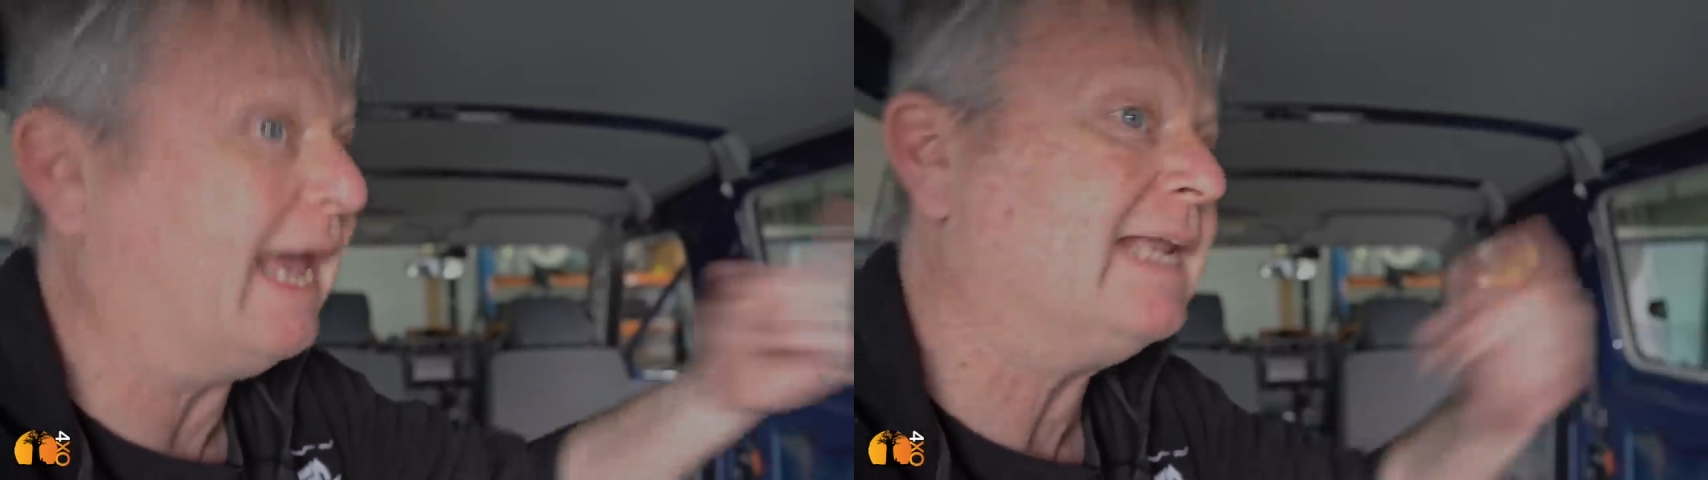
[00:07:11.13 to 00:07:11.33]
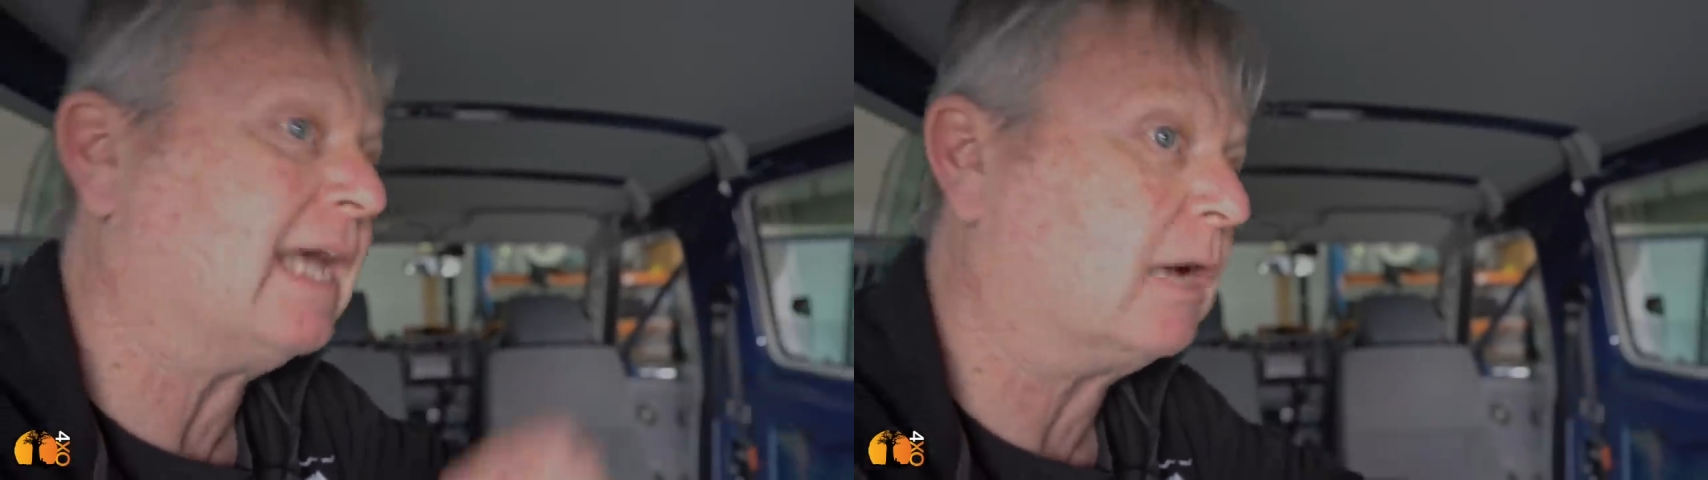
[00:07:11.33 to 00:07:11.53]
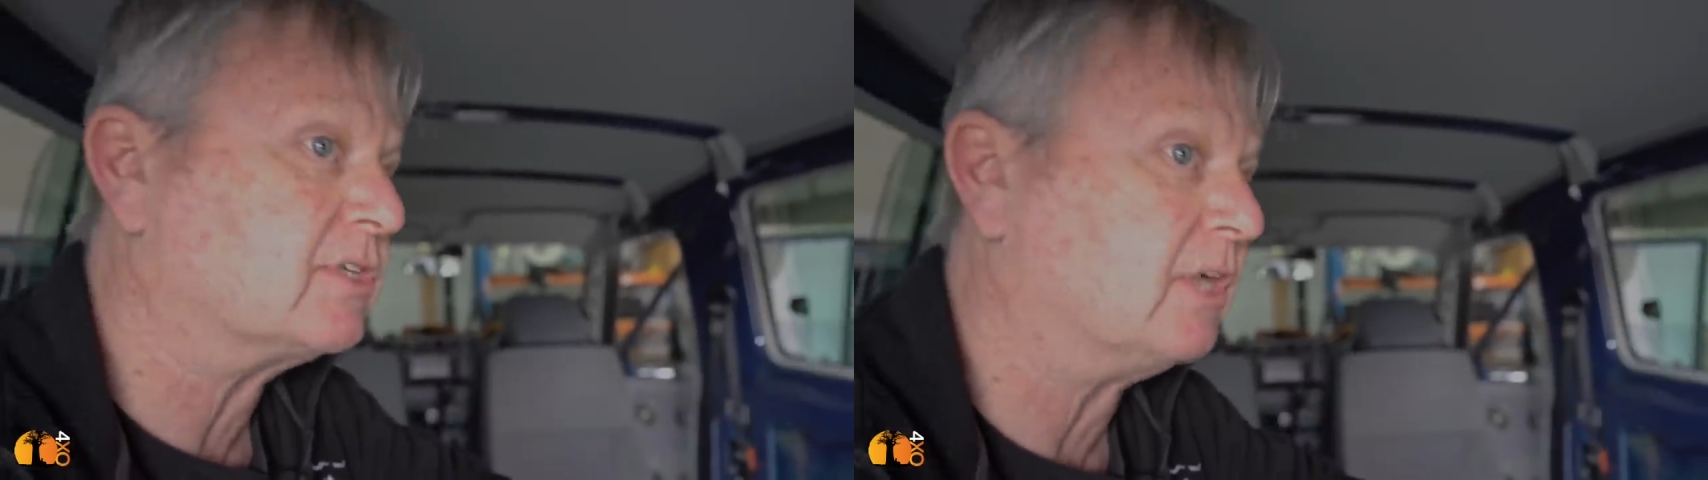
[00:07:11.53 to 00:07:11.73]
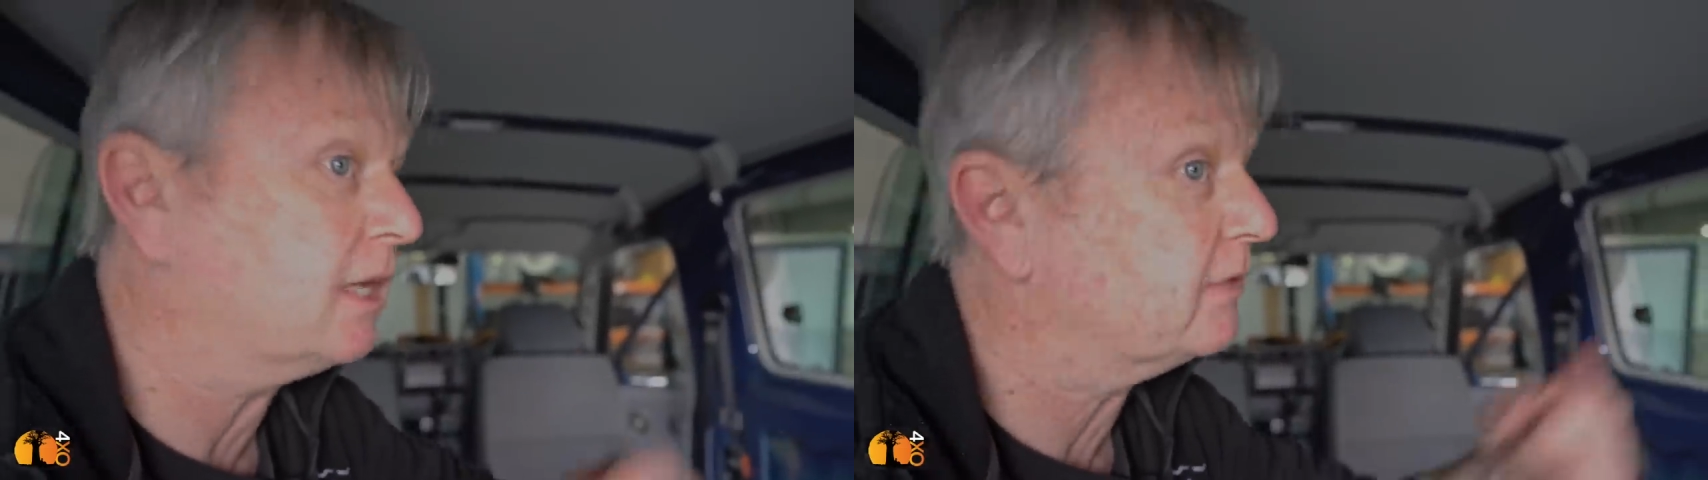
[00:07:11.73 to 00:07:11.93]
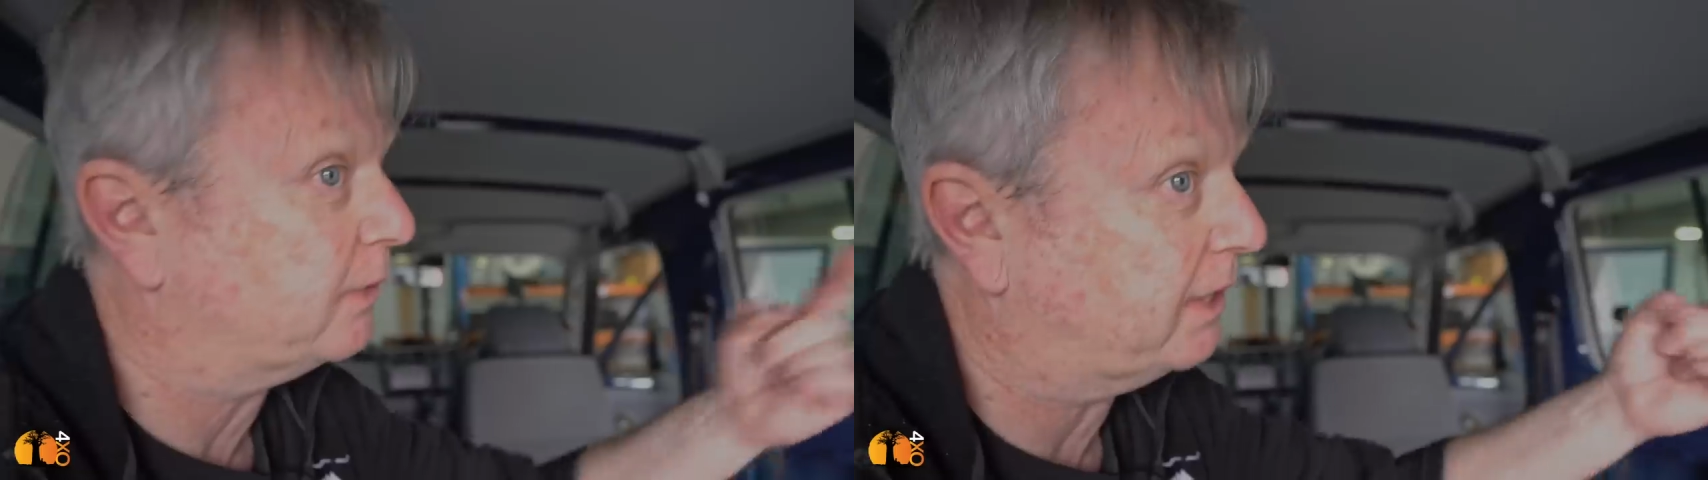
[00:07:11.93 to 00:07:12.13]
and
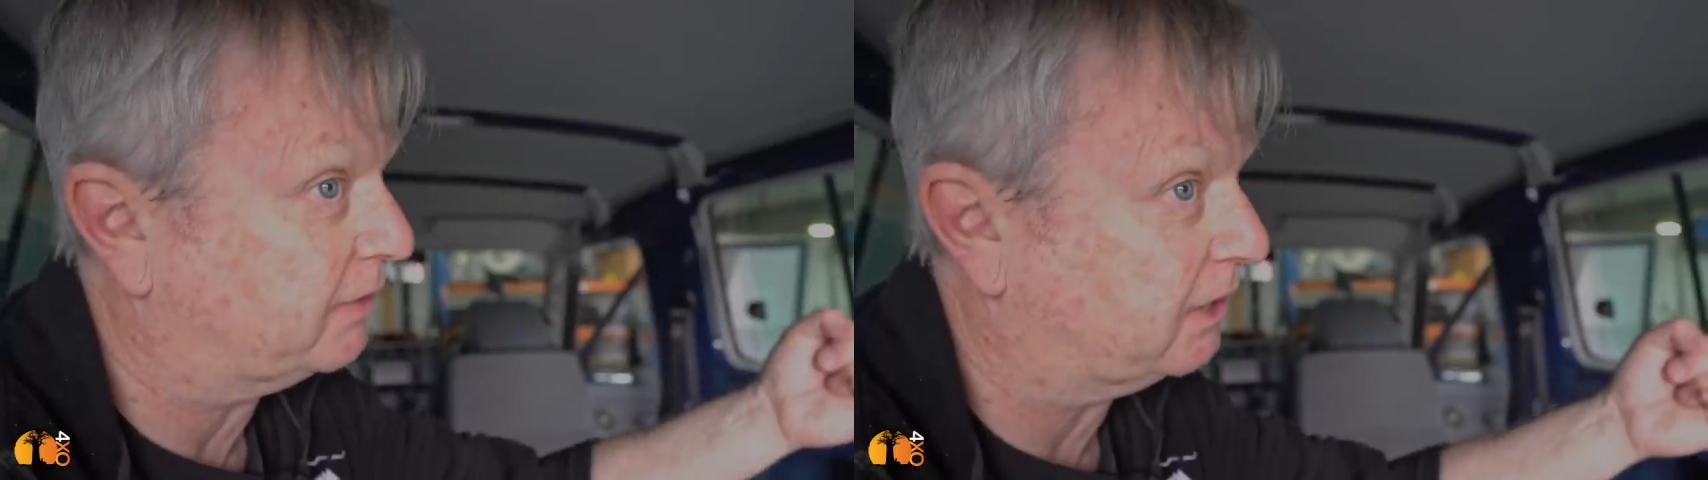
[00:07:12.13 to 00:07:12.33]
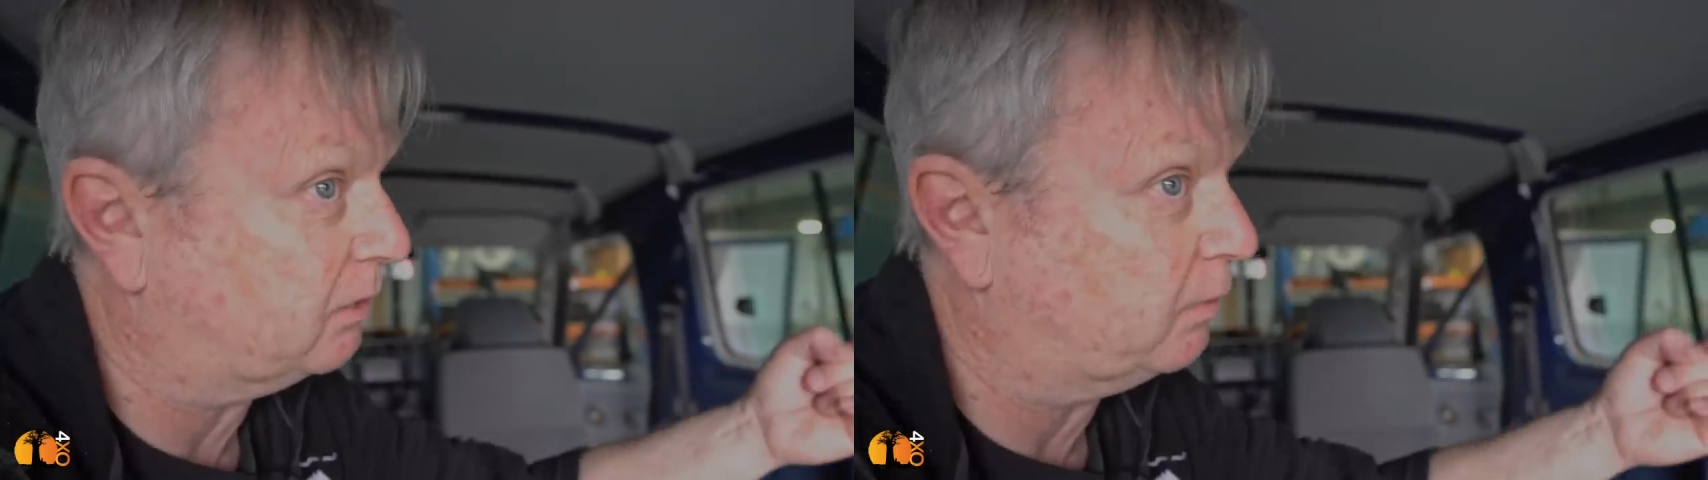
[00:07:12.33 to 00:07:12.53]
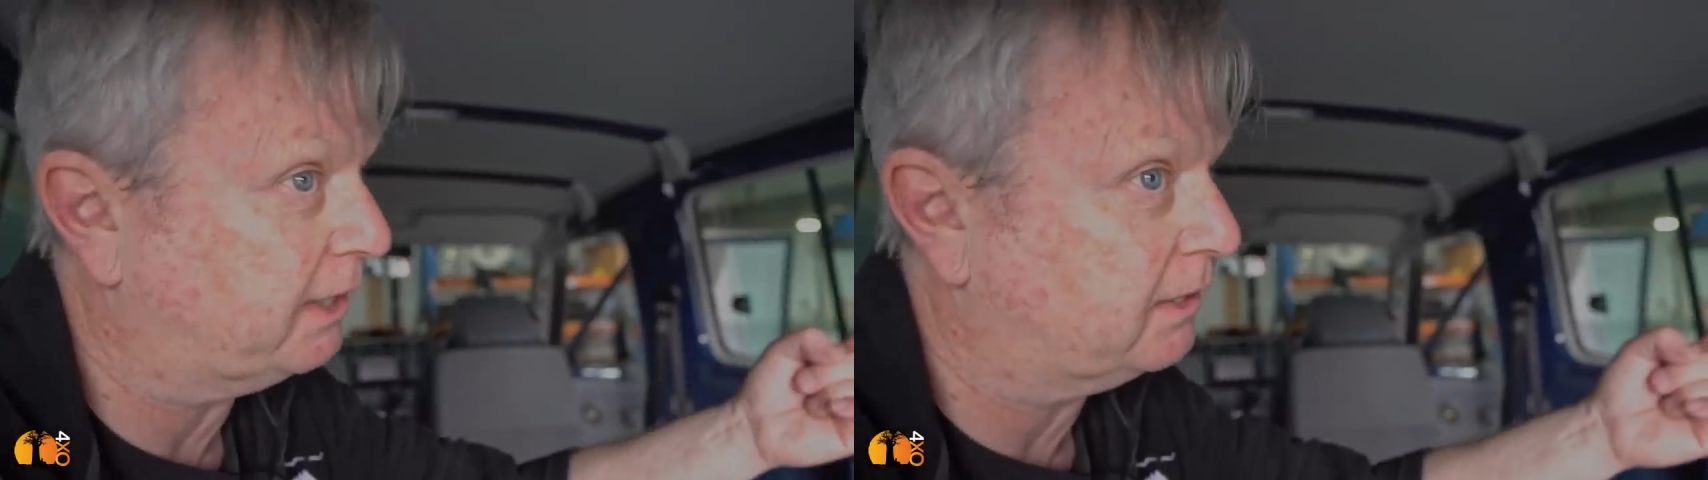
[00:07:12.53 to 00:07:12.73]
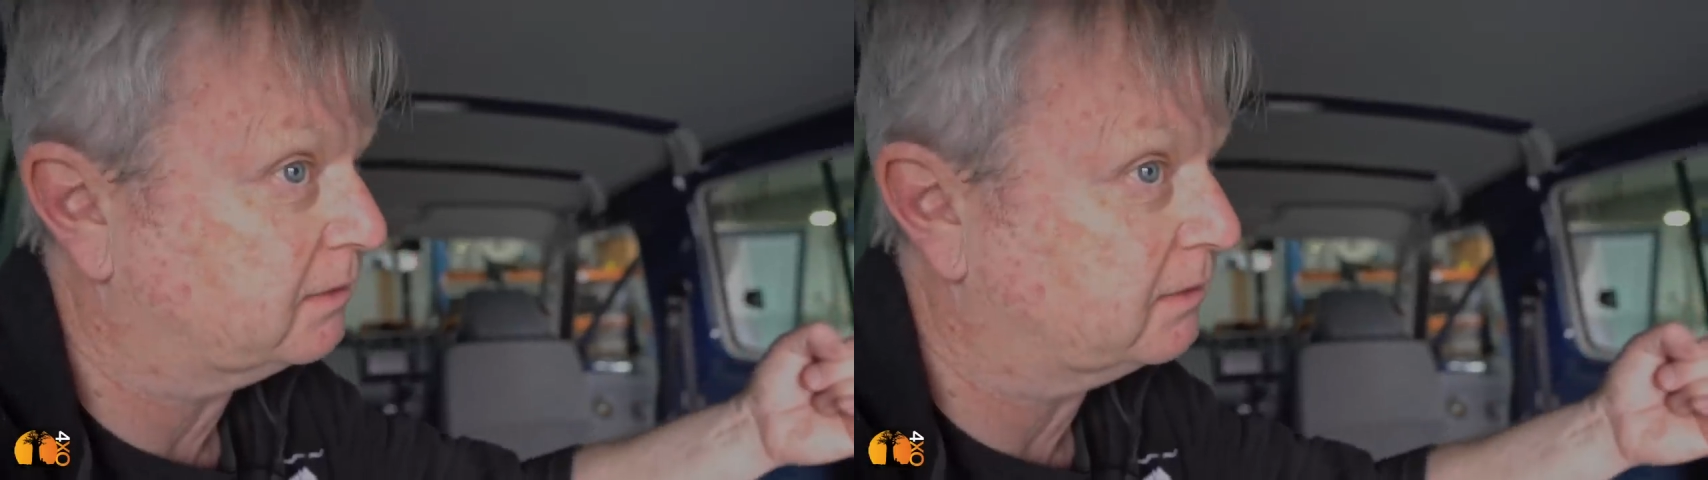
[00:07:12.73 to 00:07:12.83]
outside if we have a gull wing.